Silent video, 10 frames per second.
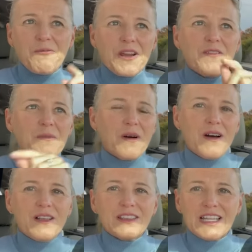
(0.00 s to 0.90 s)
One of them
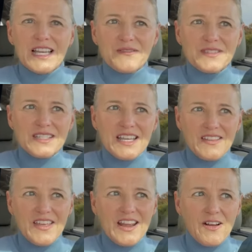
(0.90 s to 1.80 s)
lives
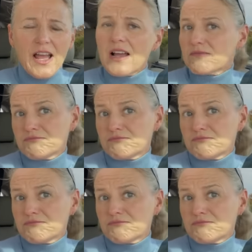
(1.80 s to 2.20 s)
in the area.